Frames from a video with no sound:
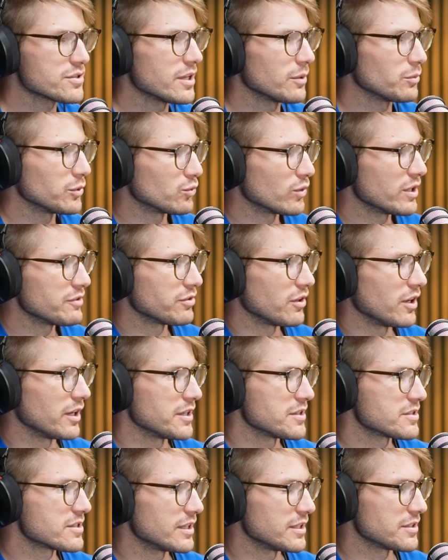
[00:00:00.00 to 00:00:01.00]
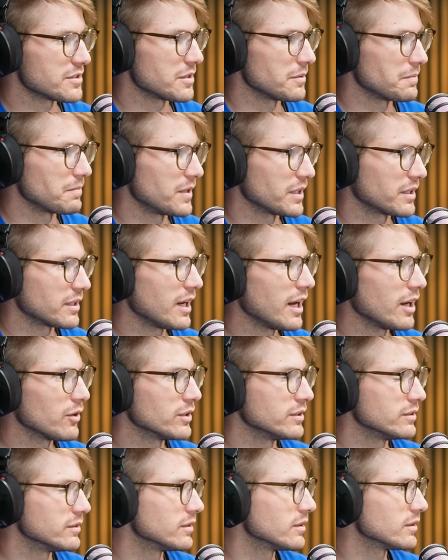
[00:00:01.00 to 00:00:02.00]
person that would refinance it is the the
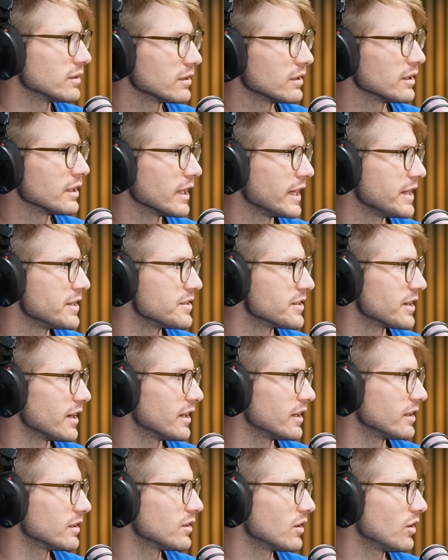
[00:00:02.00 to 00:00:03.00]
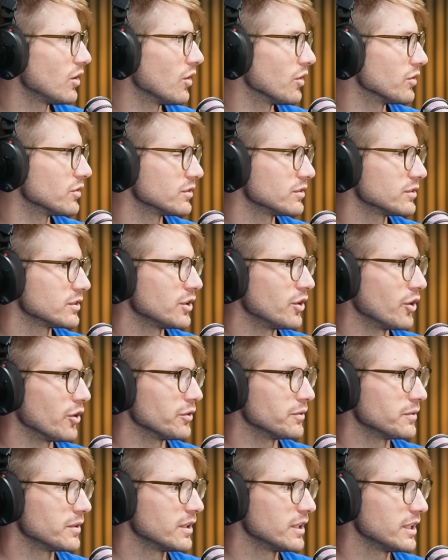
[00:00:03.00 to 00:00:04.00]
current lender. On you
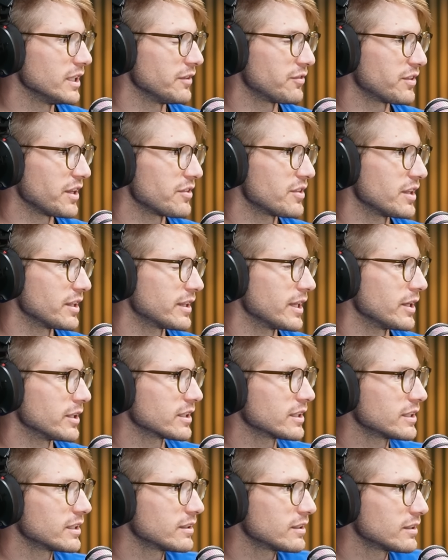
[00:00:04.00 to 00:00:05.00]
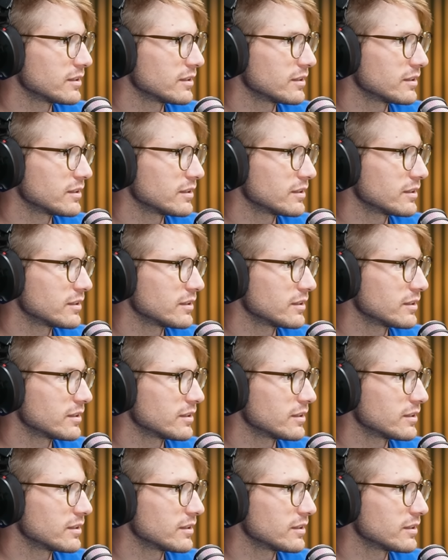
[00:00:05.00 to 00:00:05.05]
know, if they think they're